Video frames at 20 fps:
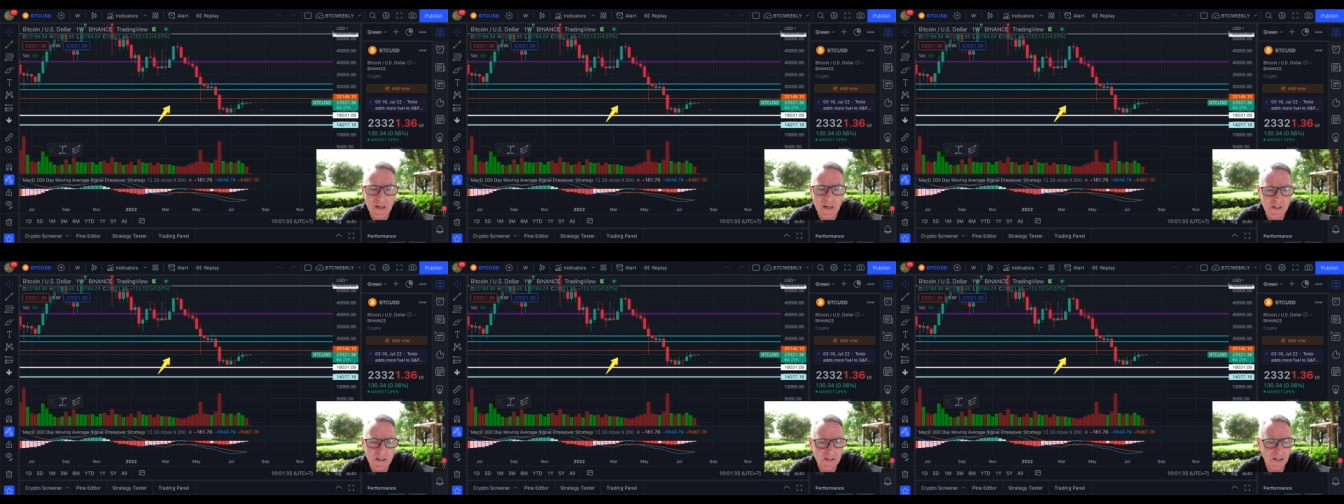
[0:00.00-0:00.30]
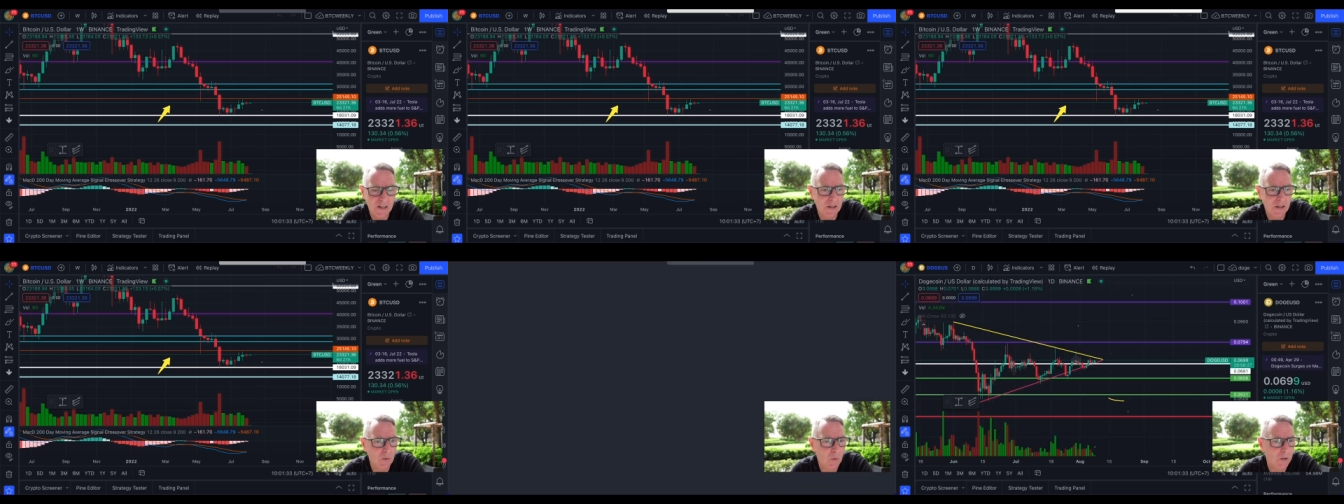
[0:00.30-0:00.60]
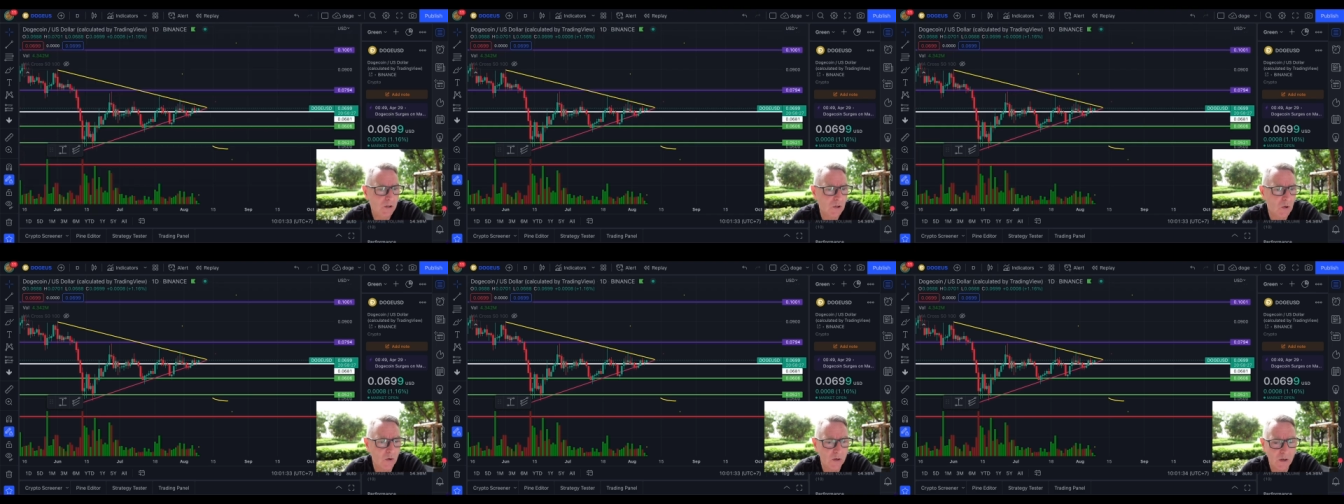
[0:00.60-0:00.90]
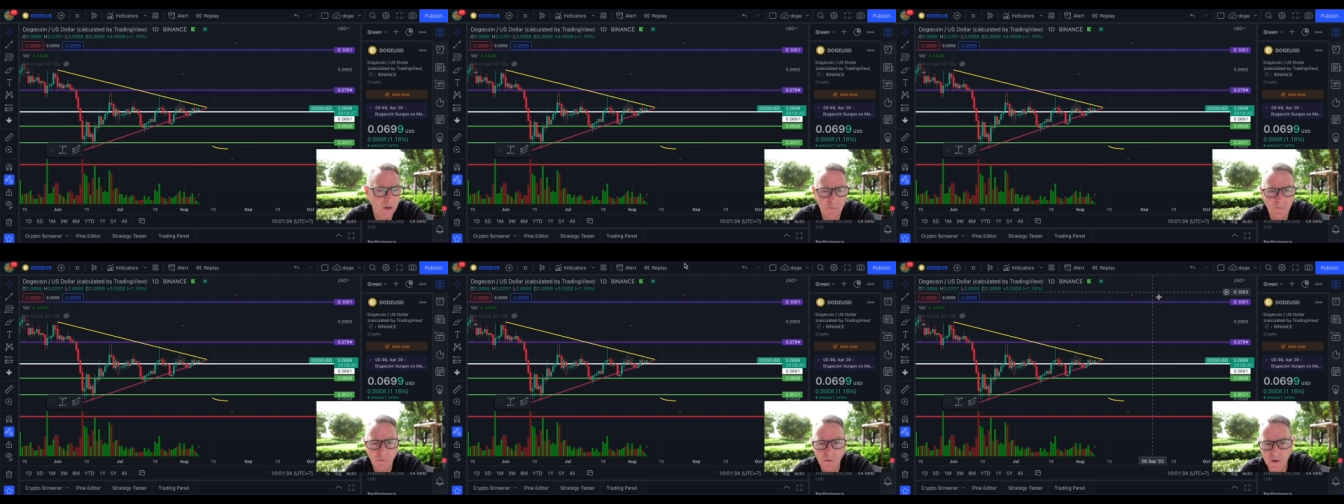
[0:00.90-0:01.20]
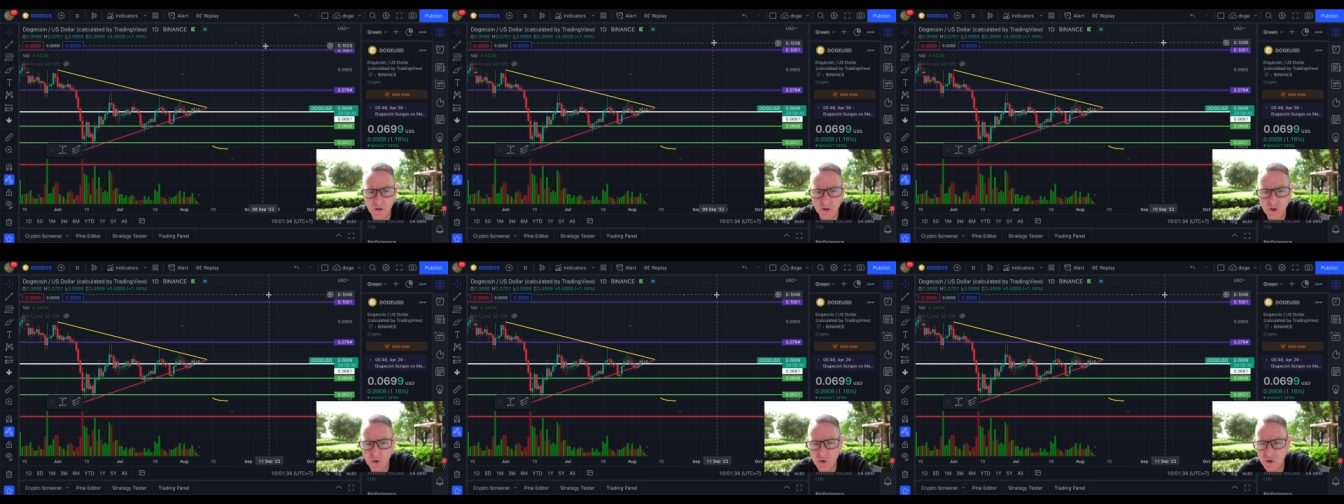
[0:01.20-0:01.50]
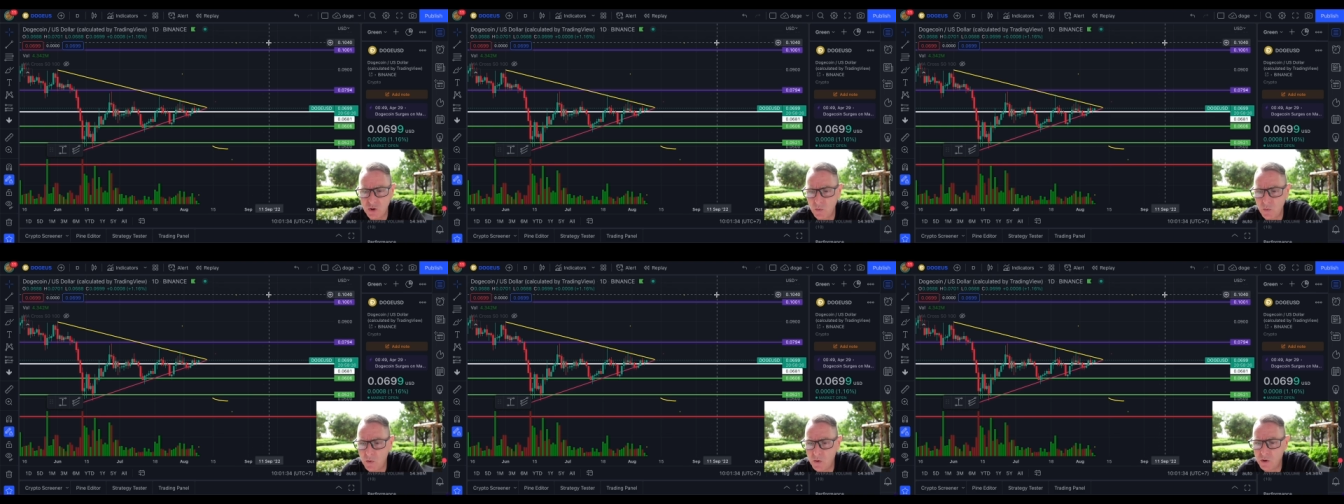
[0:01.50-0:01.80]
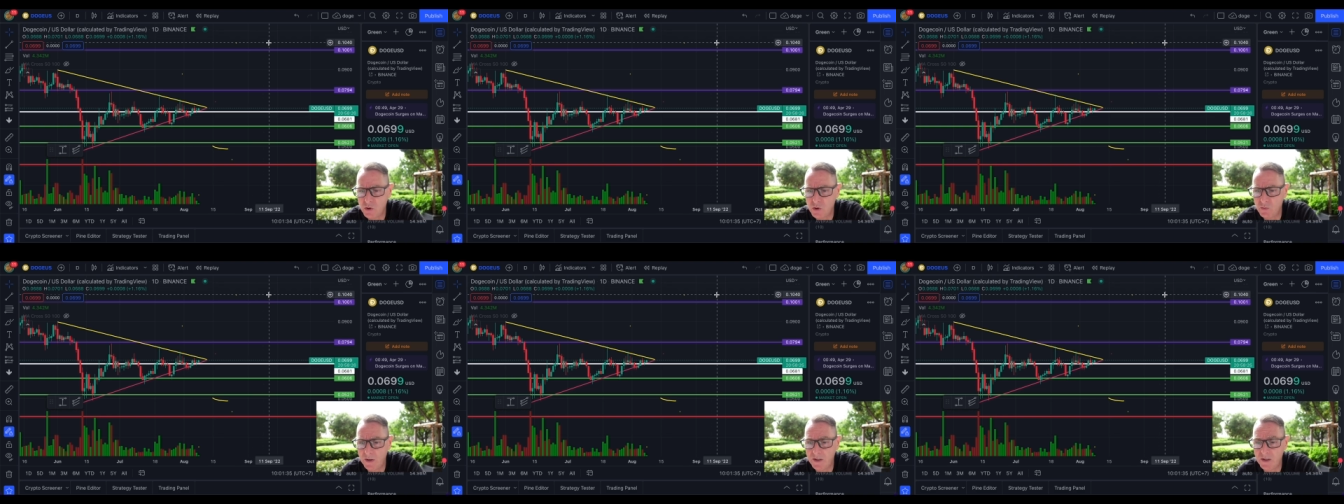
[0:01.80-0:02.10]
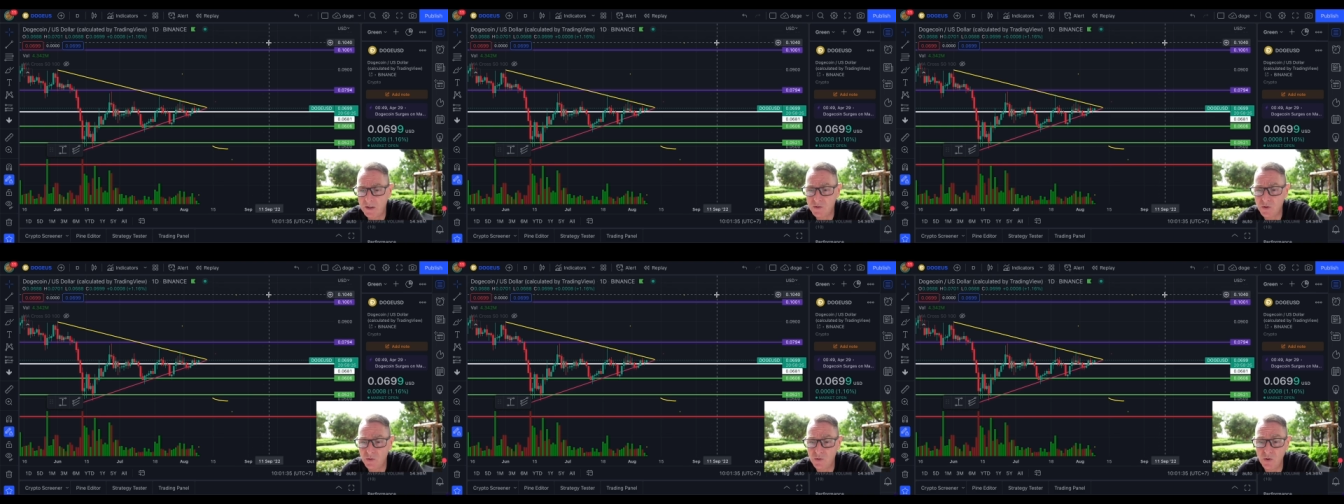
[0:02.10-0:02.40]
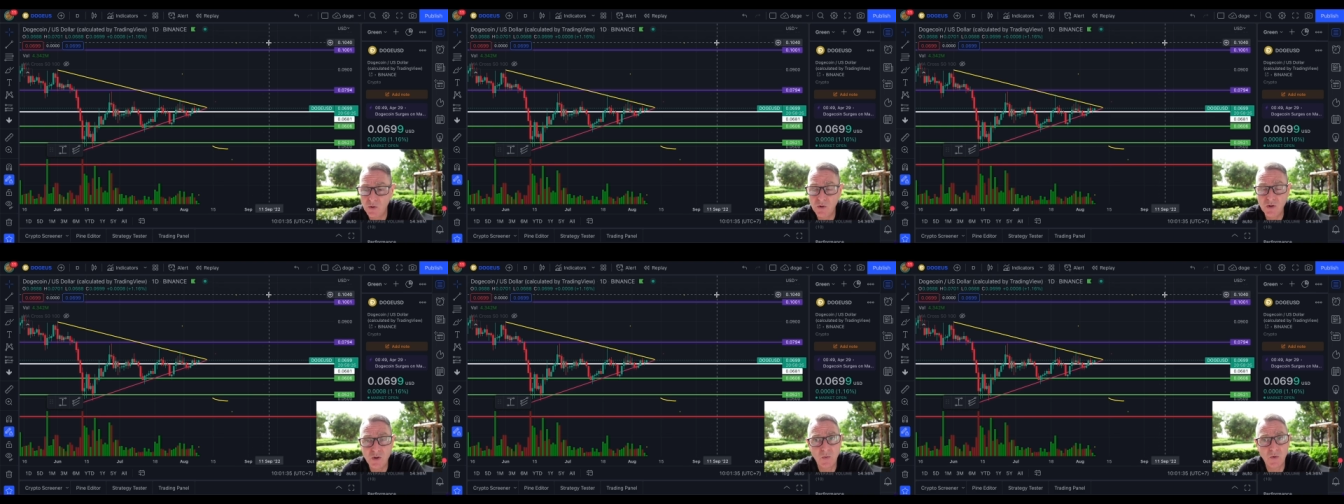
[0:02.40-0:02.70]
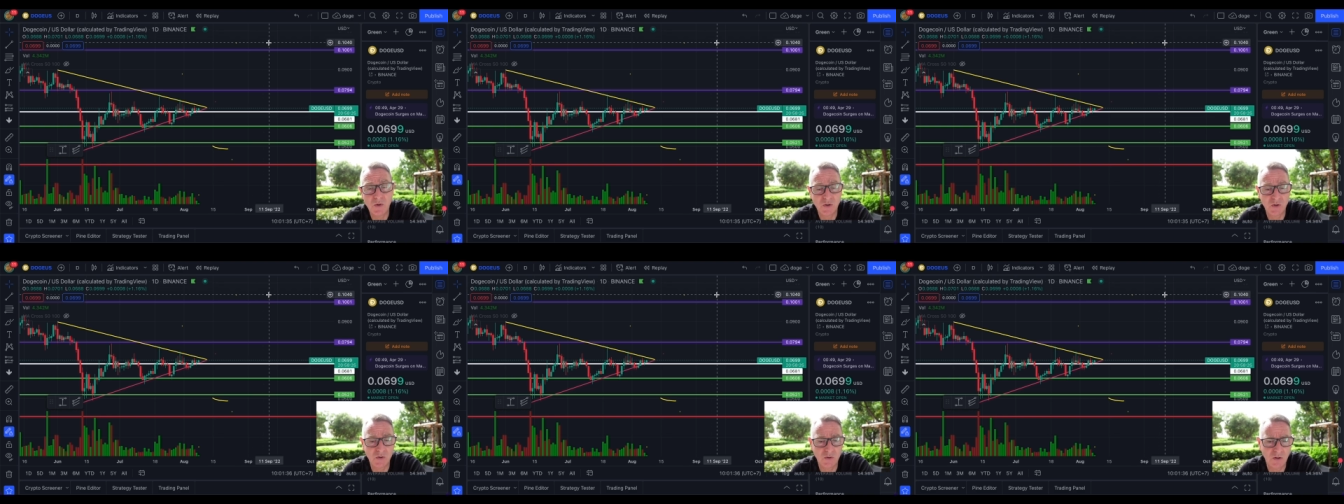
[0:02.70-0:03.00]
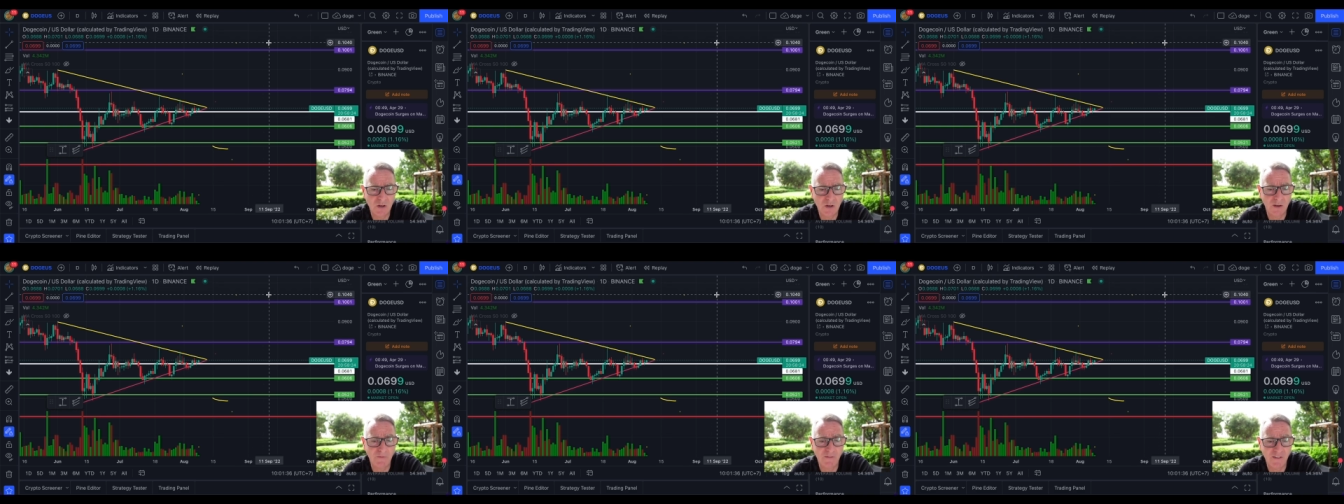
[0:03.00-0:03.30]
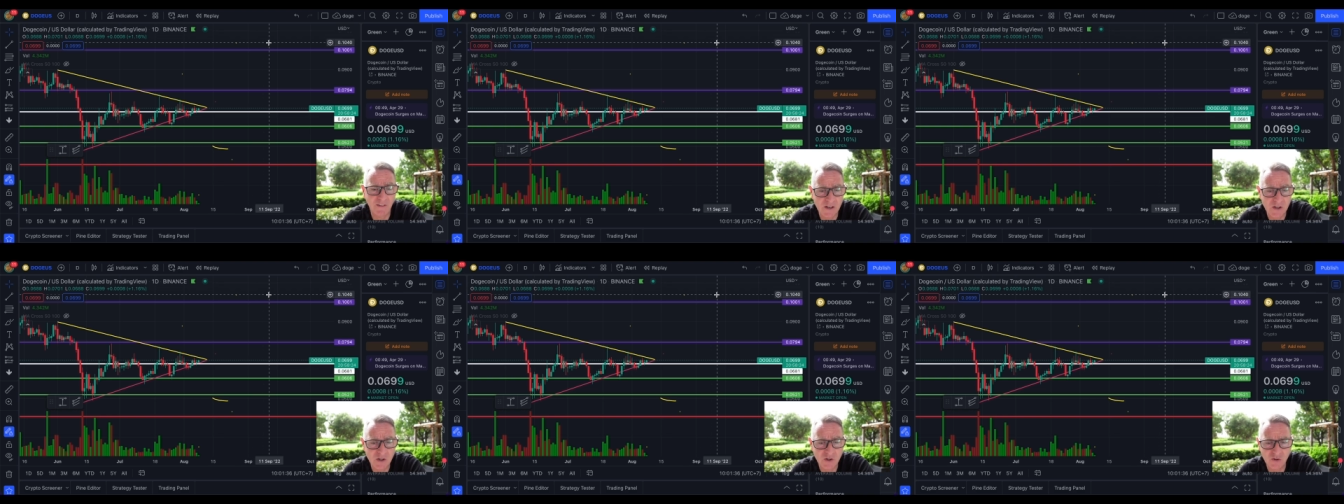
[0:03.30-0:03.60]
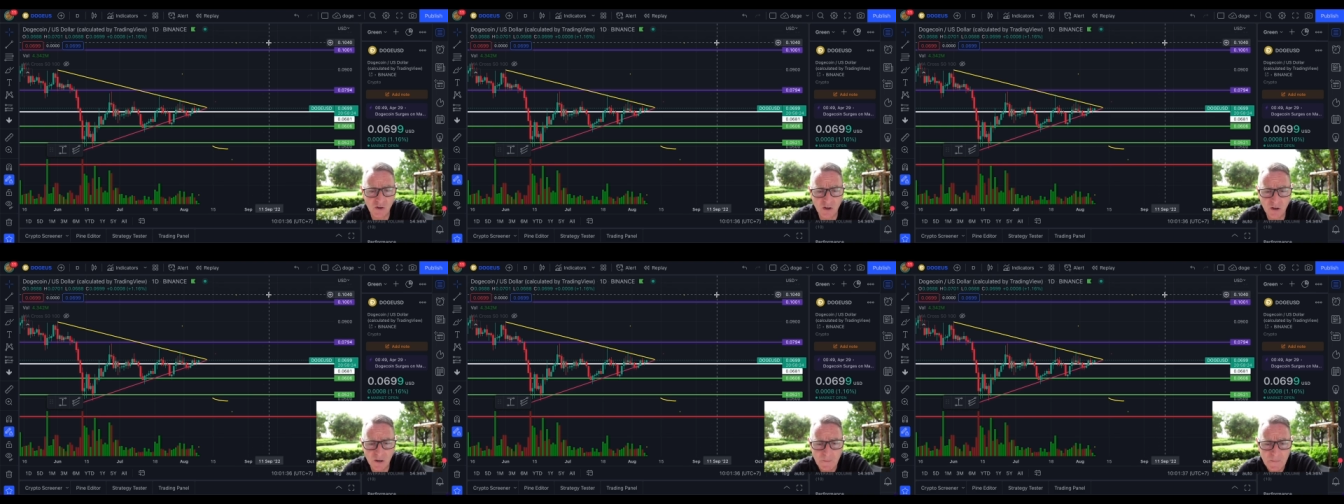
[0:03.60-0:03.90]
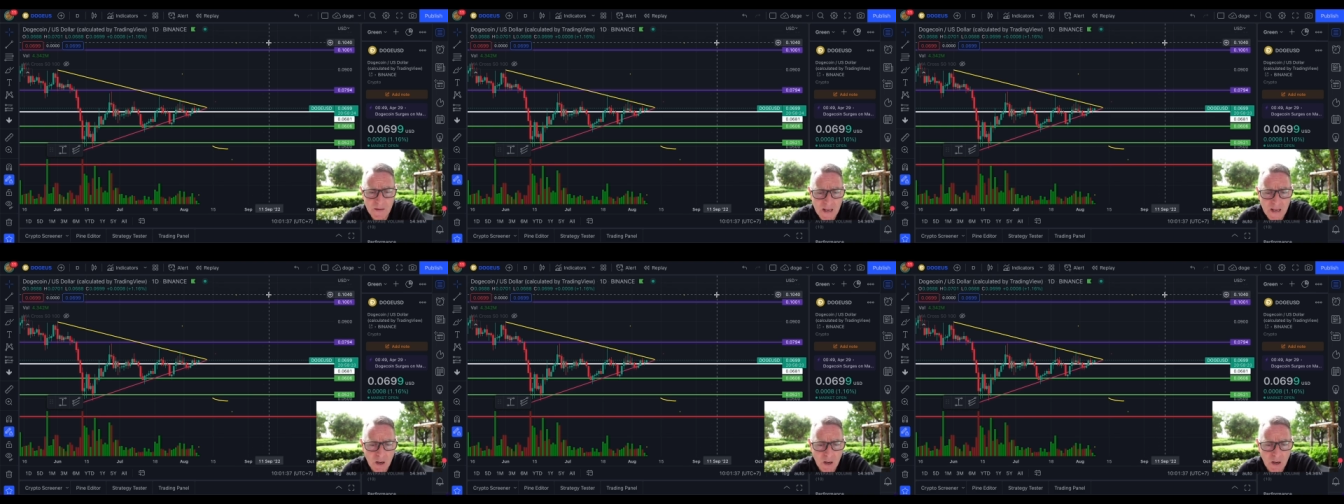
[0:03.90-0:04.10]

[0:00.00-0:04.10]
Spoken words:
Let's take a look at what's going on for the Doja Woja right now. So Doja Woja is looking very strong.